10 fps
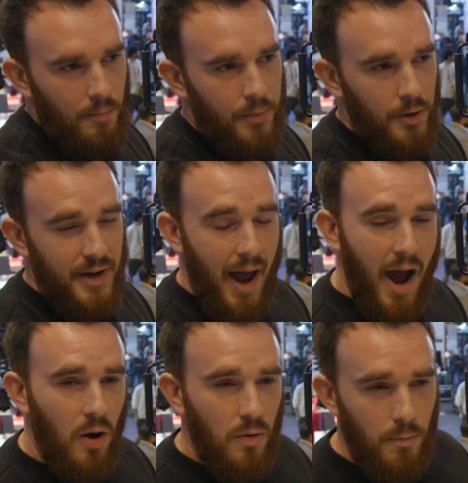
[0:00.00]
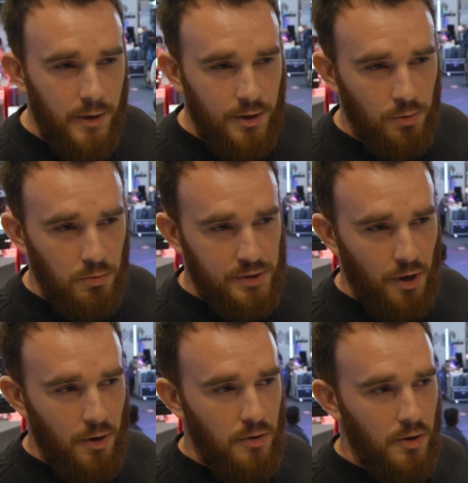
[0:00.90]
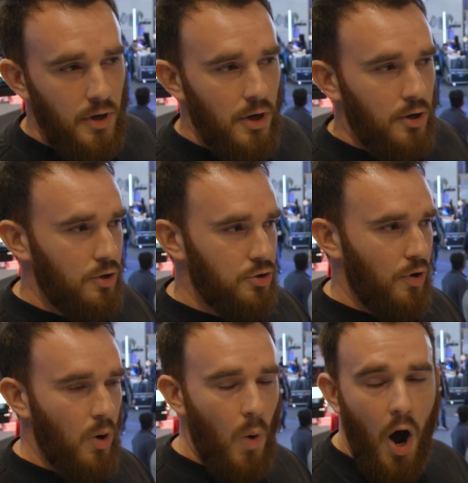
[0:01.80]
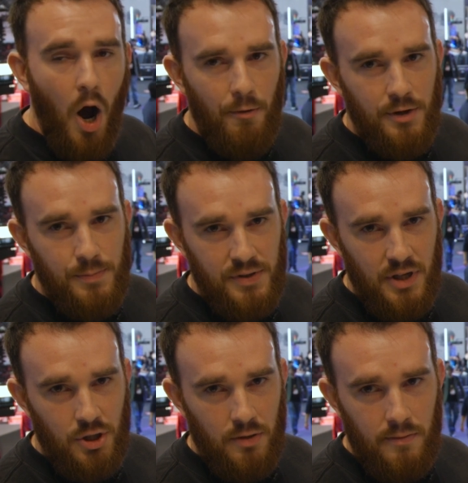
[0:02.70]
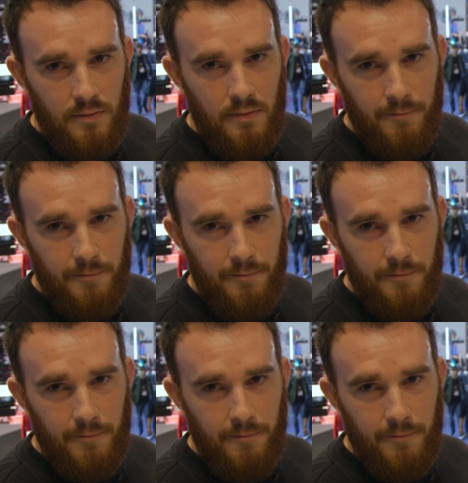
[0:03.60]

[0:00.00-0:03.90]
But now we can also control iris position